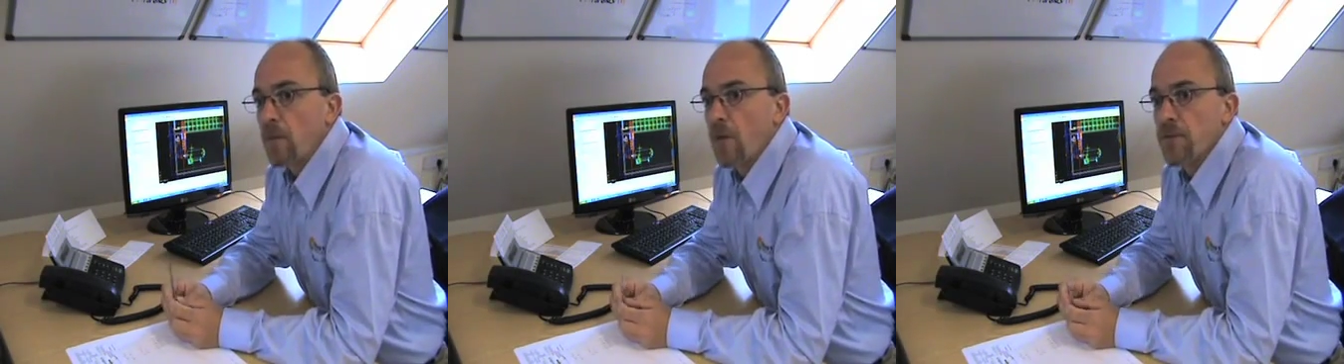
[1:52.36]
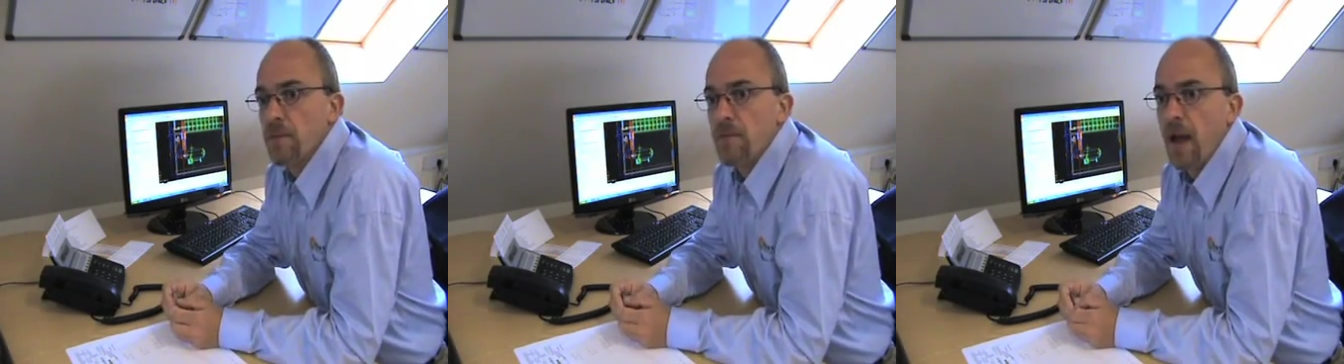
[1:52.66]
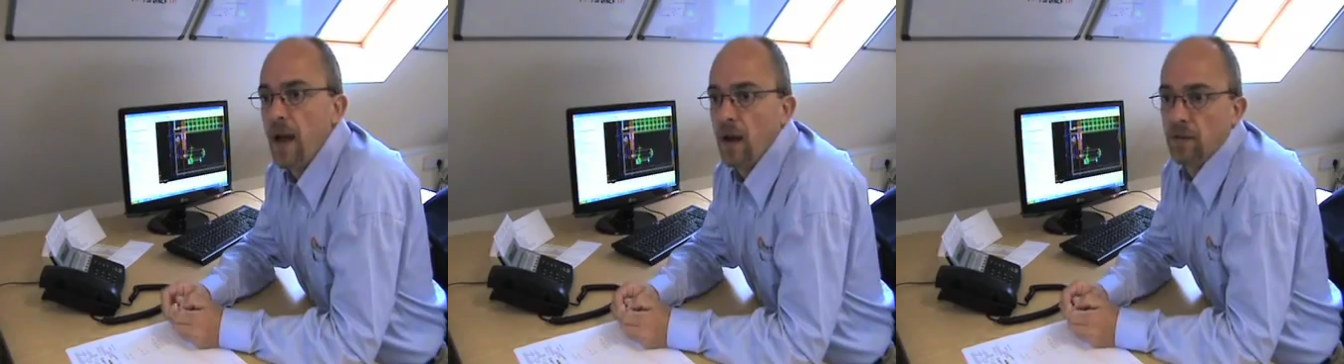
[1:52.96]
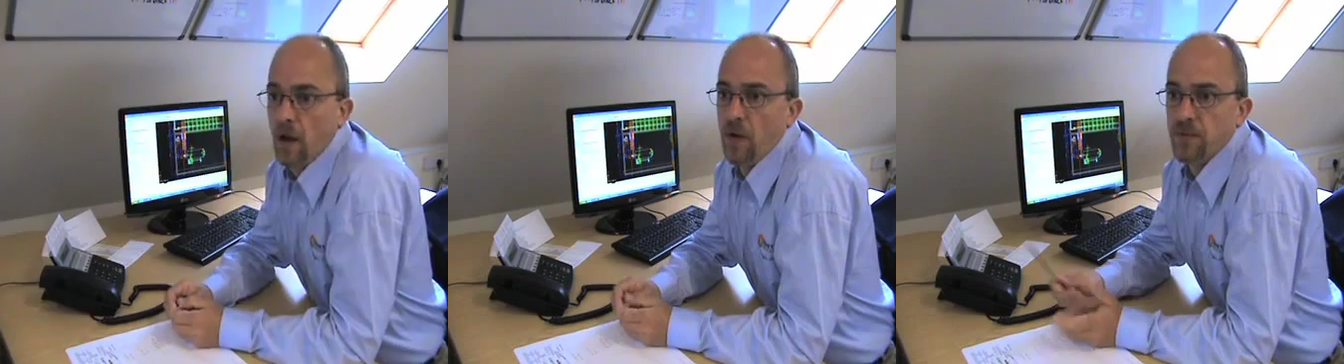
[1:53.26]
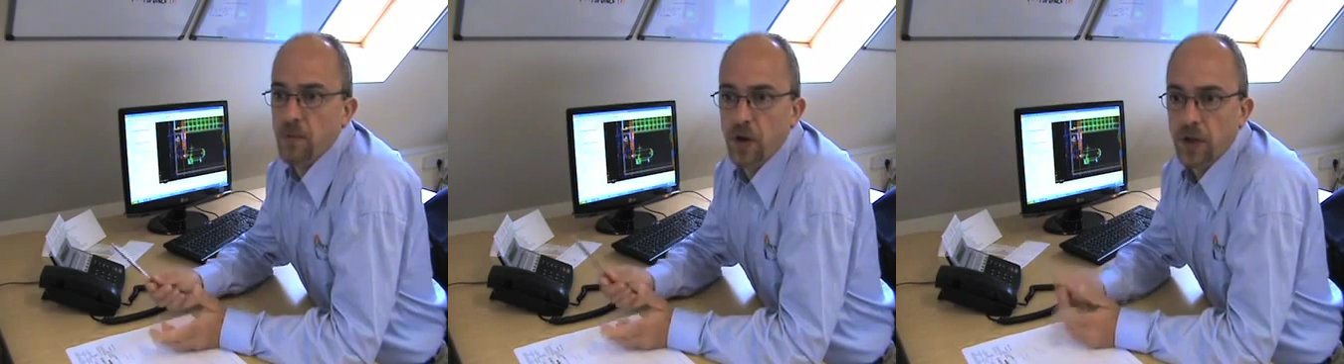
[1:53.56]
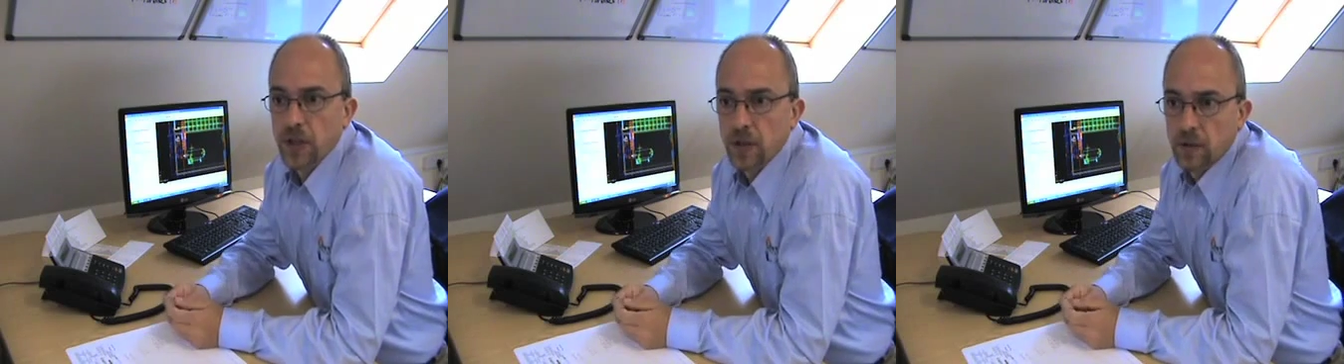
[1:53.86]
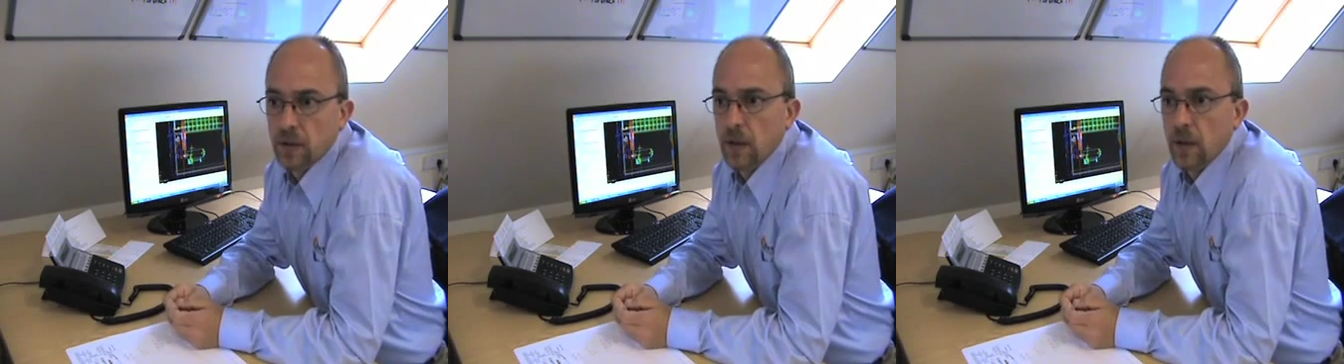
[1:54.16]
From there I've worked
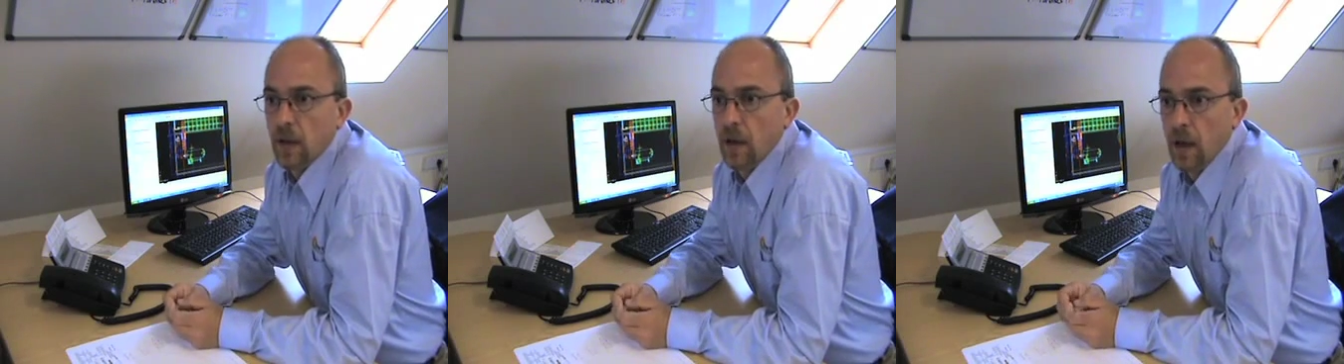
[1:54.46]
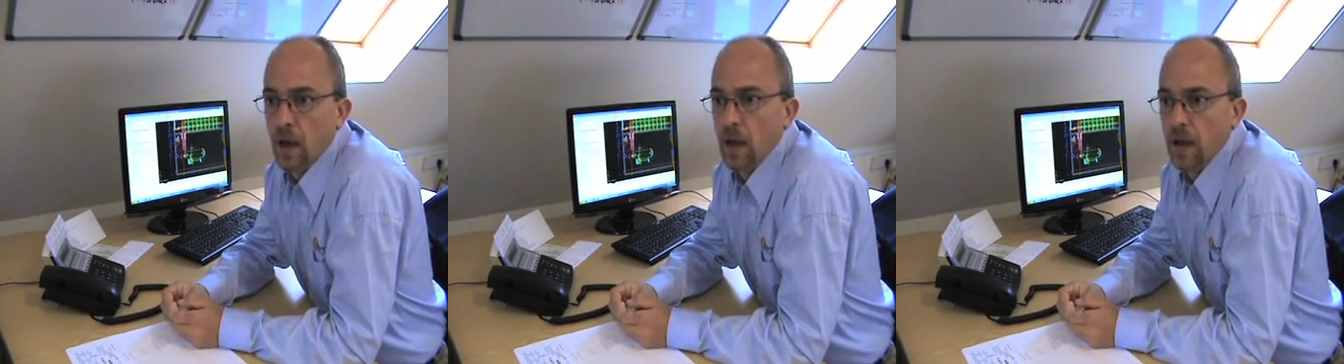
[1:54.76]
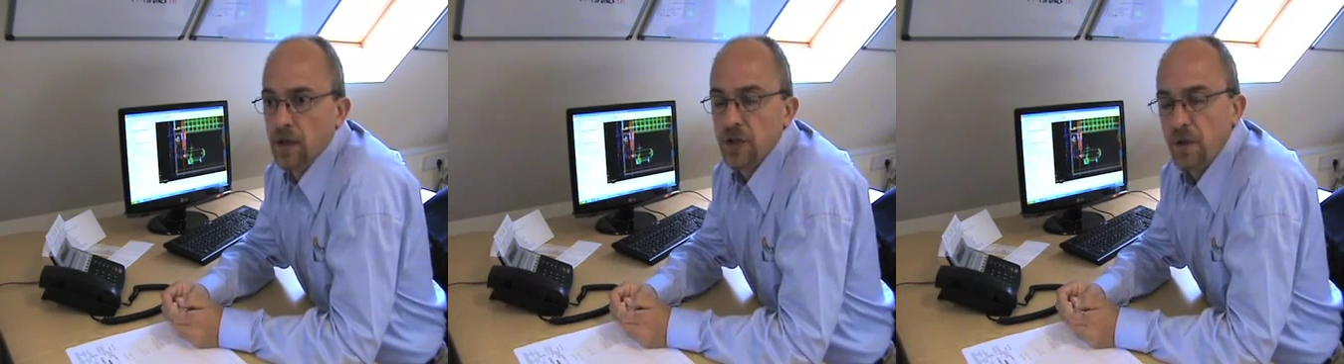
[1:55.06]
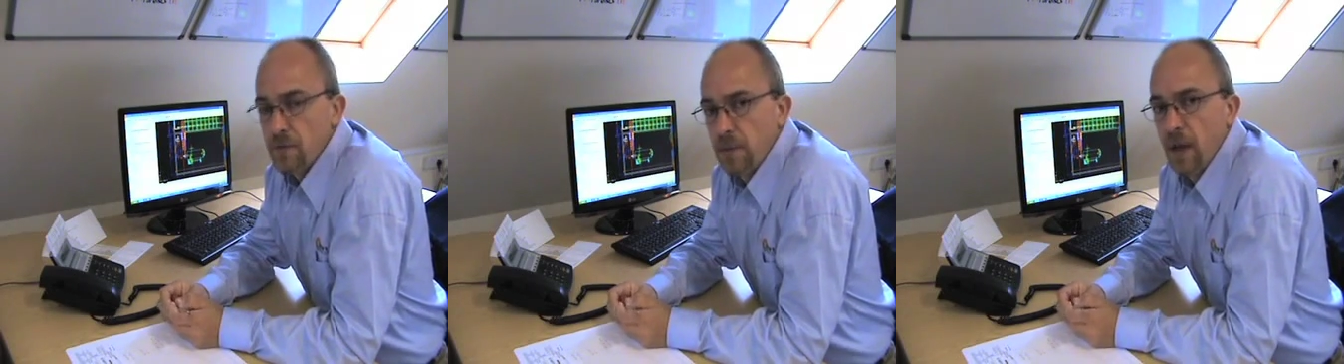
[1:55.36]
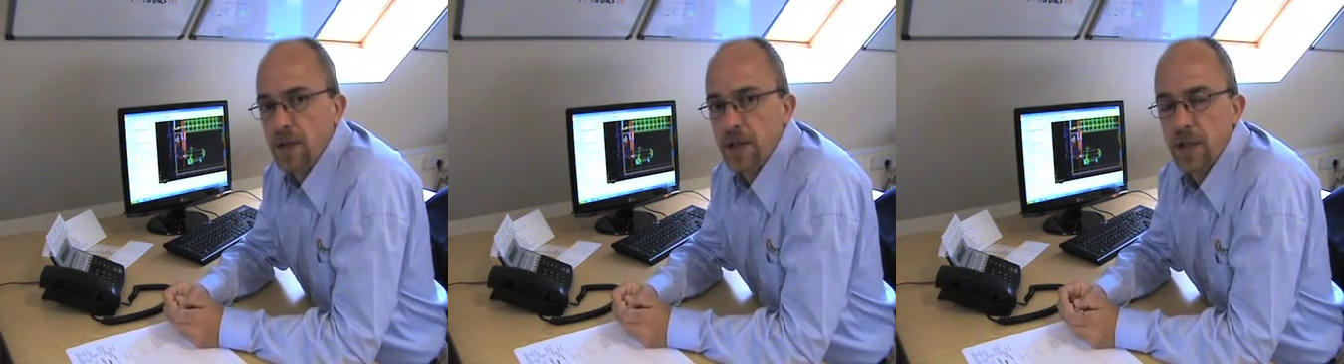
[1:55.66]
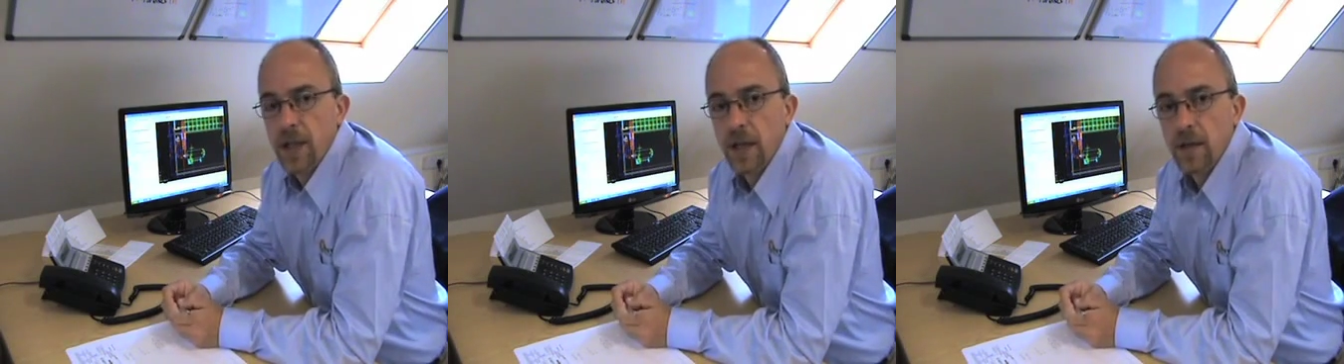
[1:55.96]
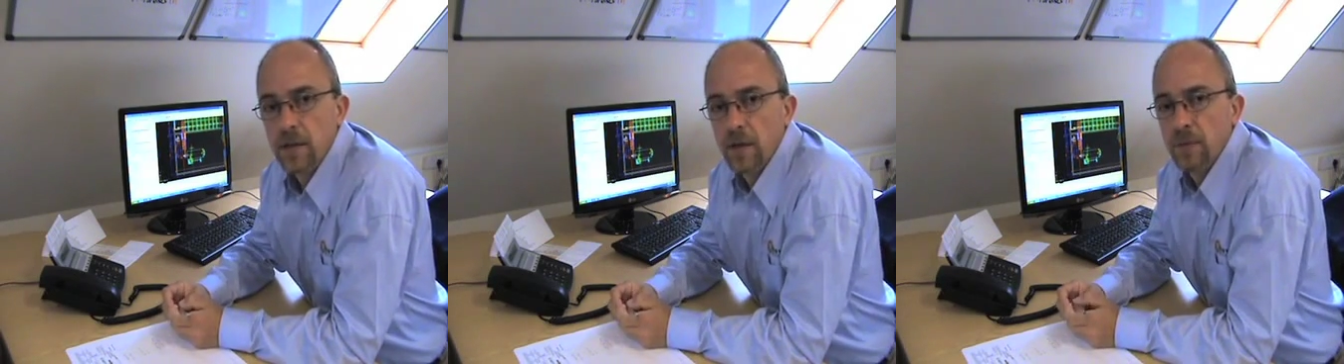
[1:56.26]
in several places in
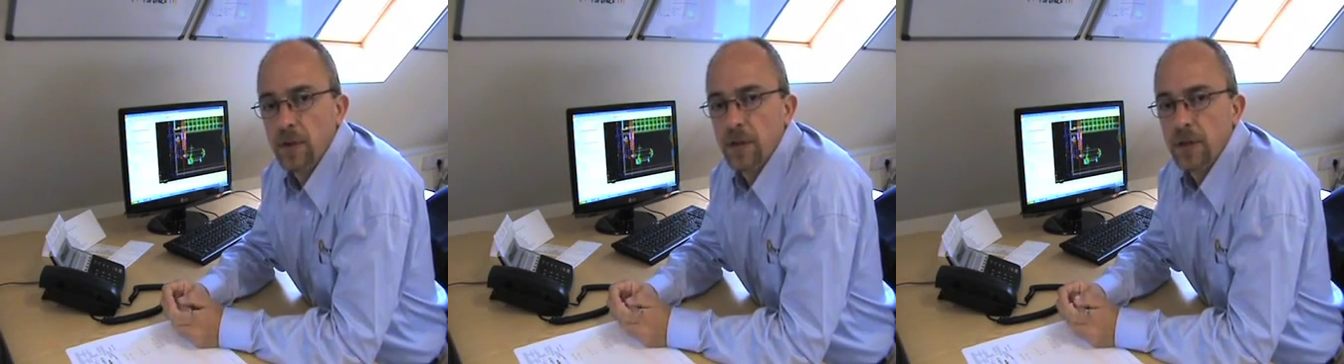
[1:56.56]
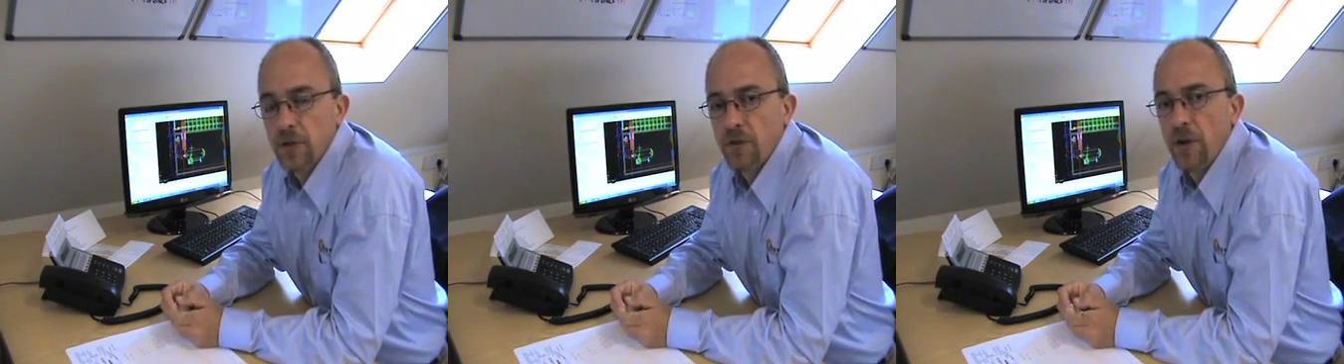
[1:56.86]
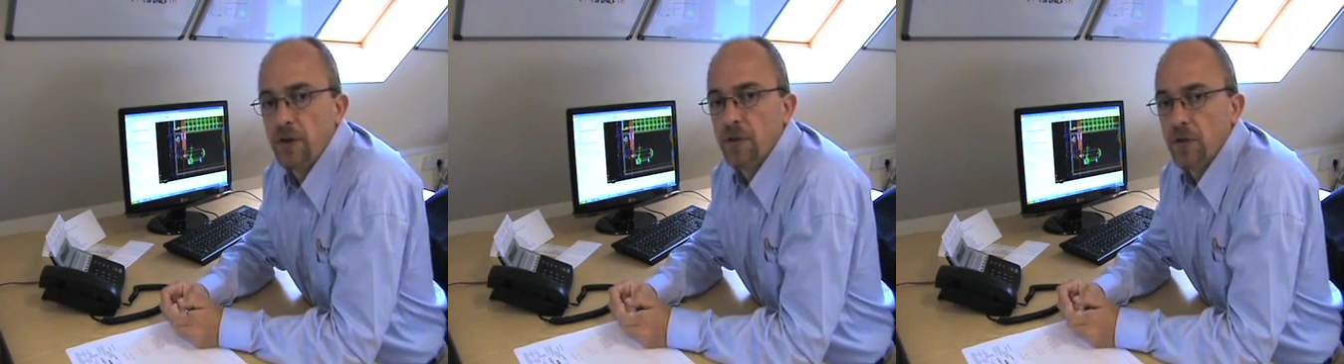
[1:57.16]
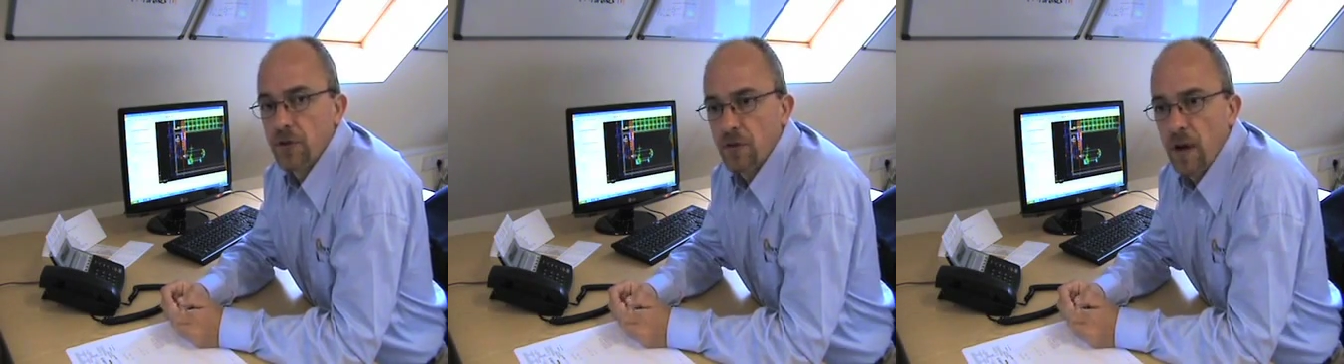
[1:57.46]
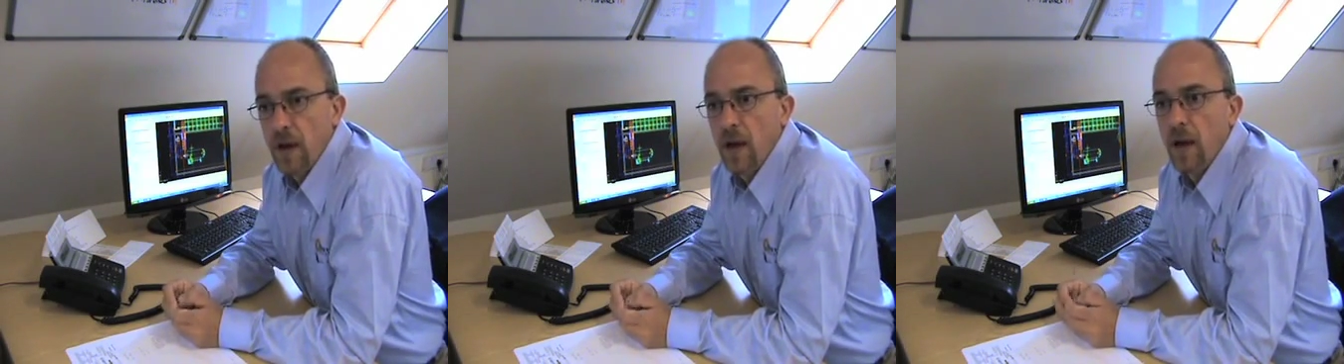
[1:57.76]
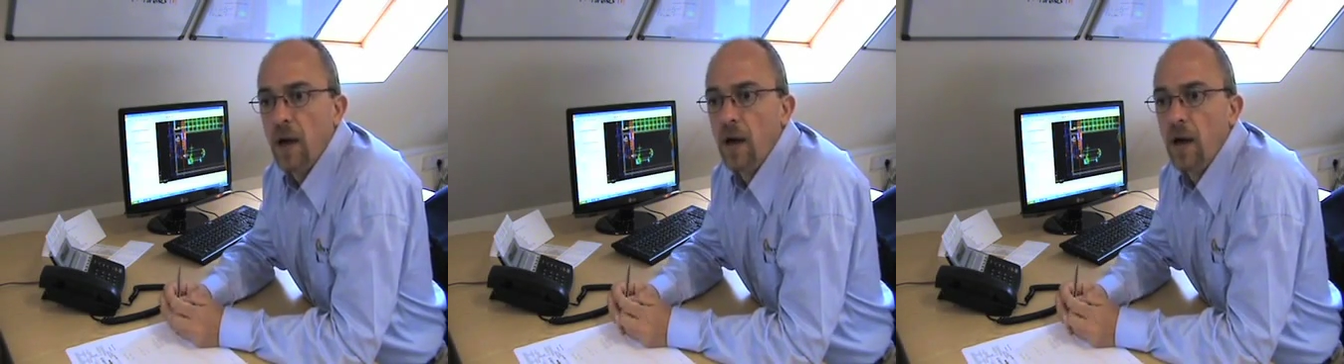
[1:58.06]
England. I've worked as a grinder in Australia.